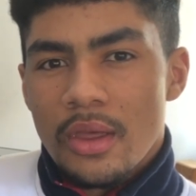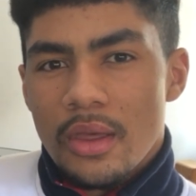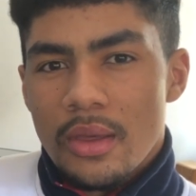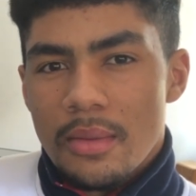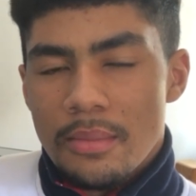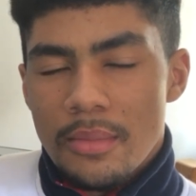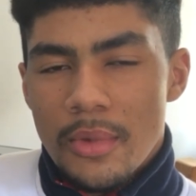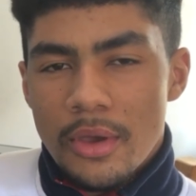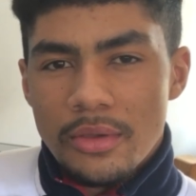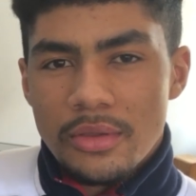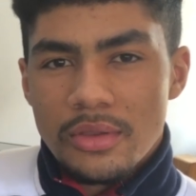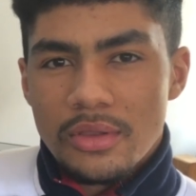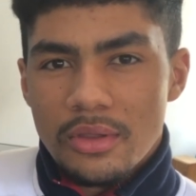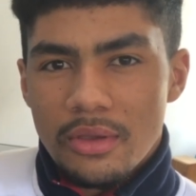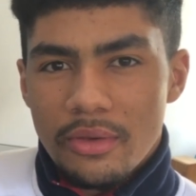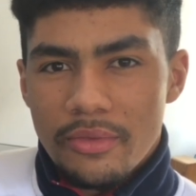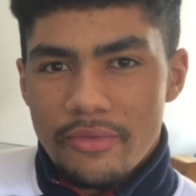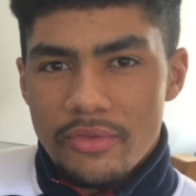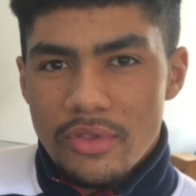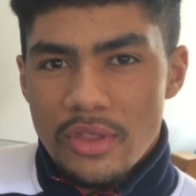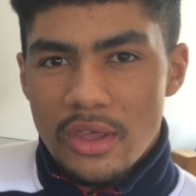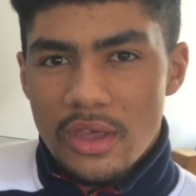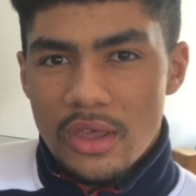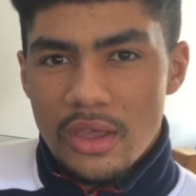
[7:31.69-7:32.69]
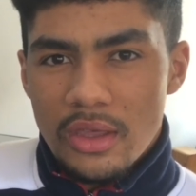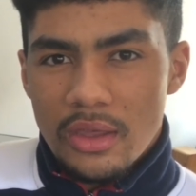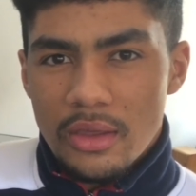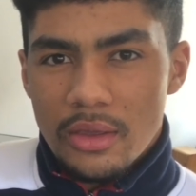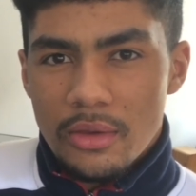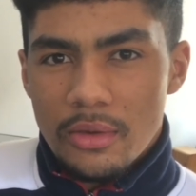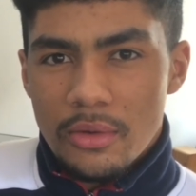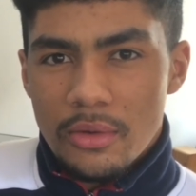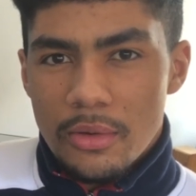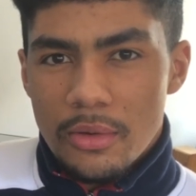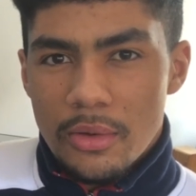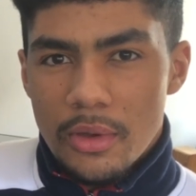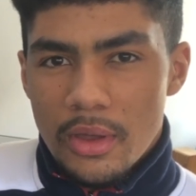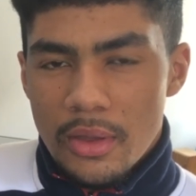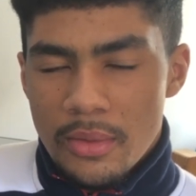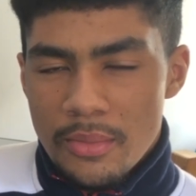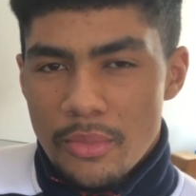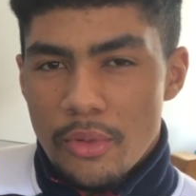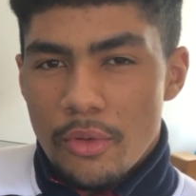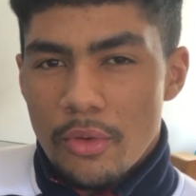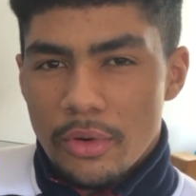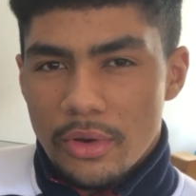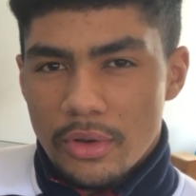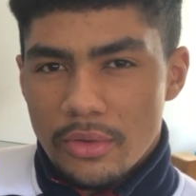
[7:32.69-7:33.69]
Most of the
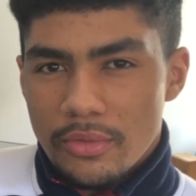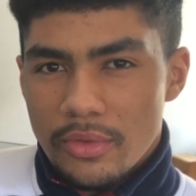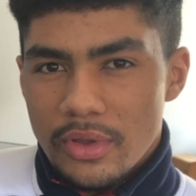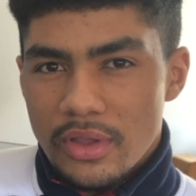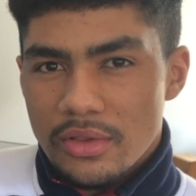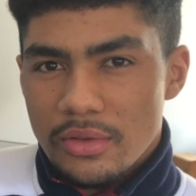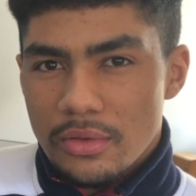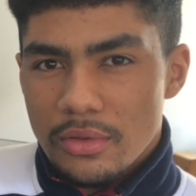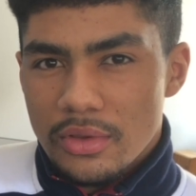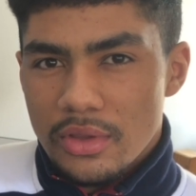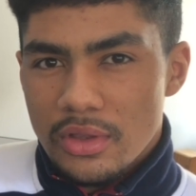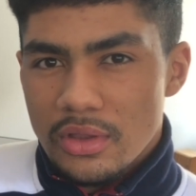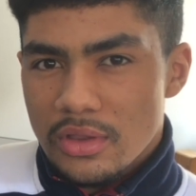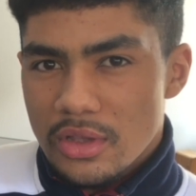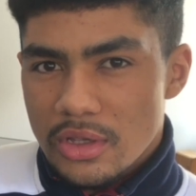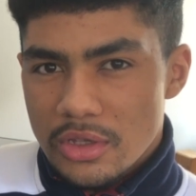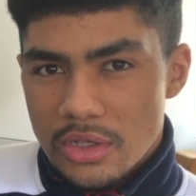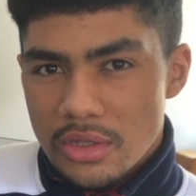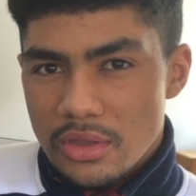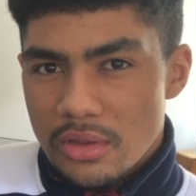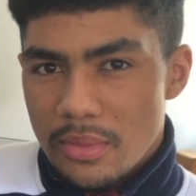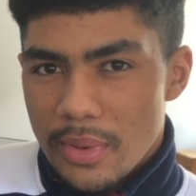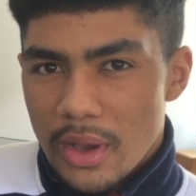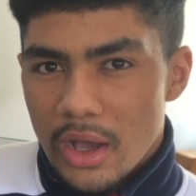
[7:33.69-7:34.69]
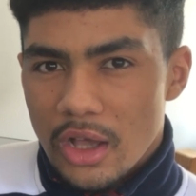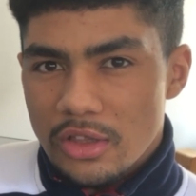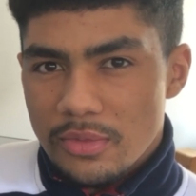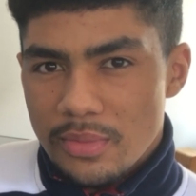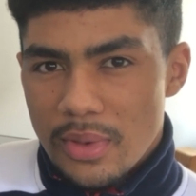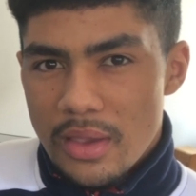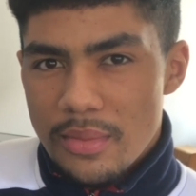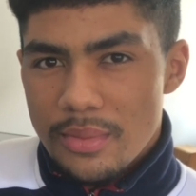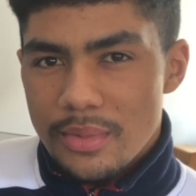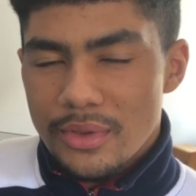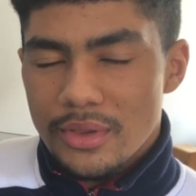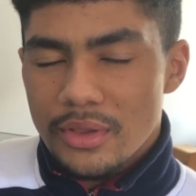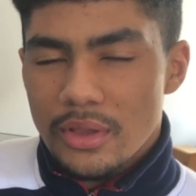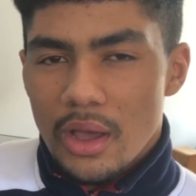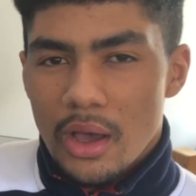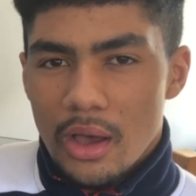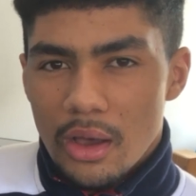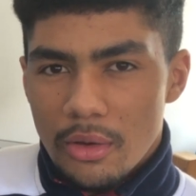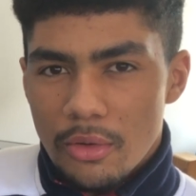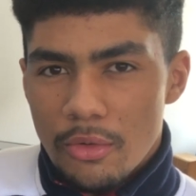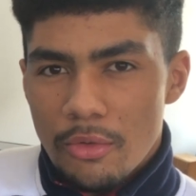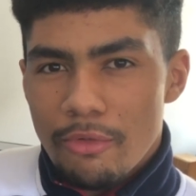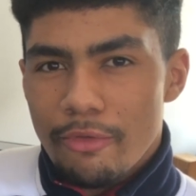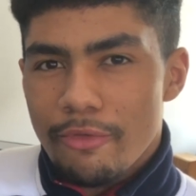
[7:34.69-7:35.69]
important resources such as the past papers are
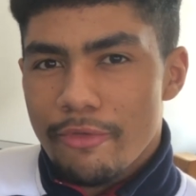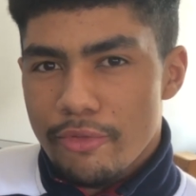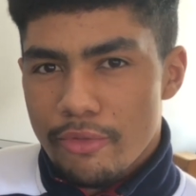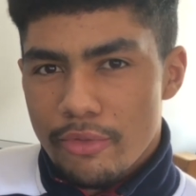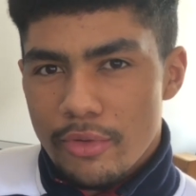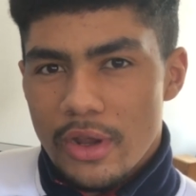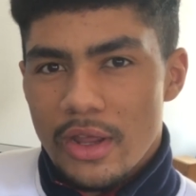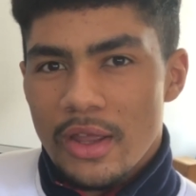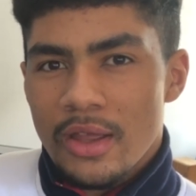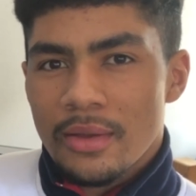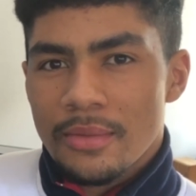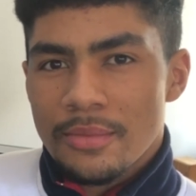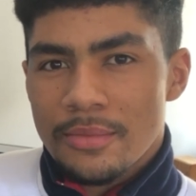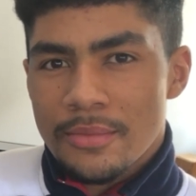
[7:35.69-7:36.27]
all free.